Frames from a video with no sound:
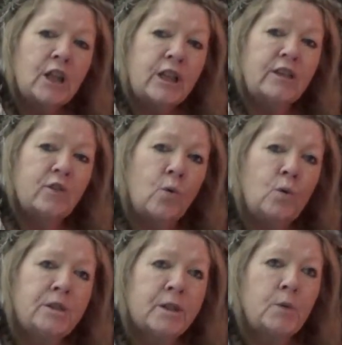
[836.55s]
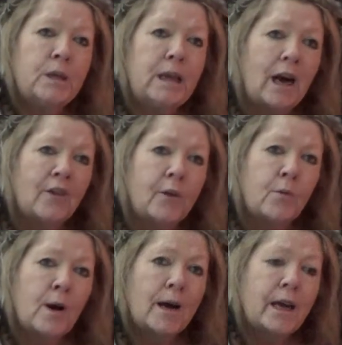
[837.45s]
There's also the other
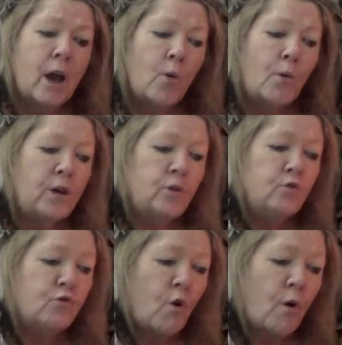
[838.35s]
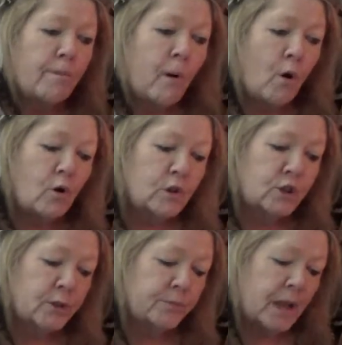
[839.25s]
way where you draw a
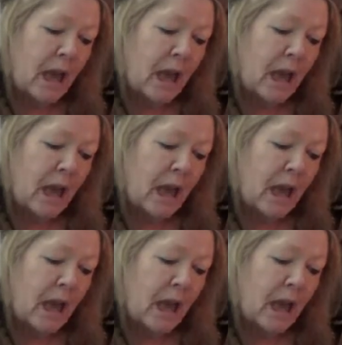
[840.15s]
box